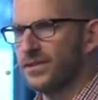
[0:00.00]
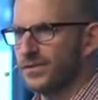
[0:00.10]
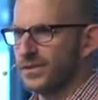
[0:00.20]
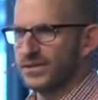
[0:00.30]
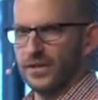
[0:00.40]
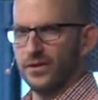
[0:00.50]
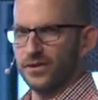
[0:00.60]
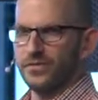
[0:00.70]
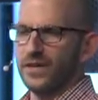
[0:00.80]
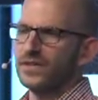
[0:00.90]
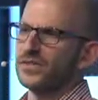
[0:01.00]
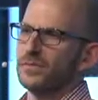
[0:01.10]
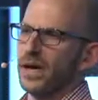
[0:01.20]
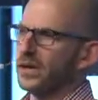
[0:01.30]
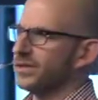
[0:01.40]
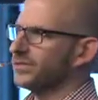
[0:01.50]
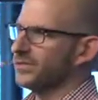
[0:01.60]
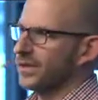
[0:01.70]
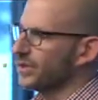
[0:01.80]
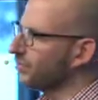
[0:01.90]
Do they tell their friends about it?
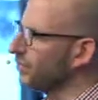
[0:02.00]
Do they